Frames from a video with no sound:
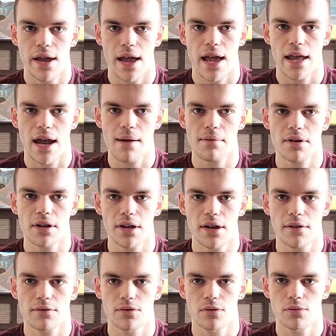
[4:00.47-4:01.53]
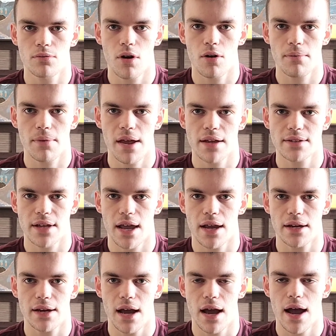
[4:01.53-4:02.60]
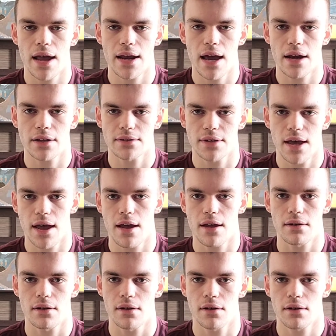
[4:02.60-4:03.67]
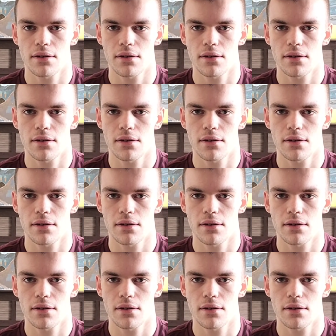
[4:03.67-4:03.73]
And I'm going to give True Romance a 9 out of 10.